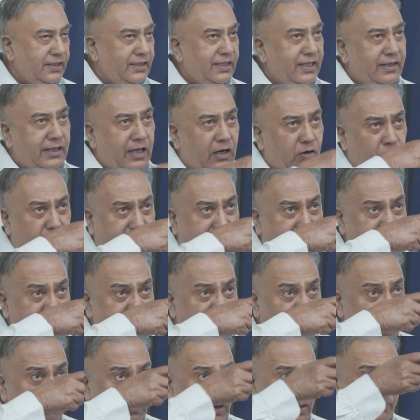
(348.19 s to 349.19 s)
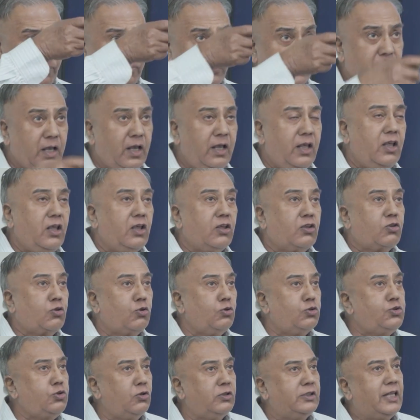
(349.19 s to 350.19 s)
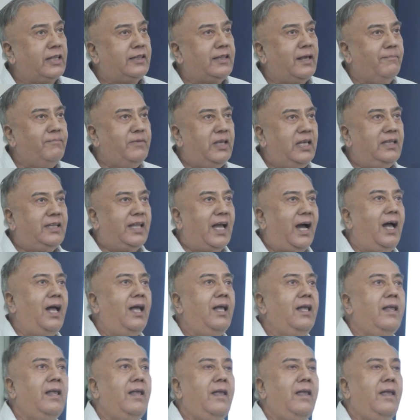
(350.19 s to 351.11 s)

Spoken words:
This is a quotation from Sushruta Samhita,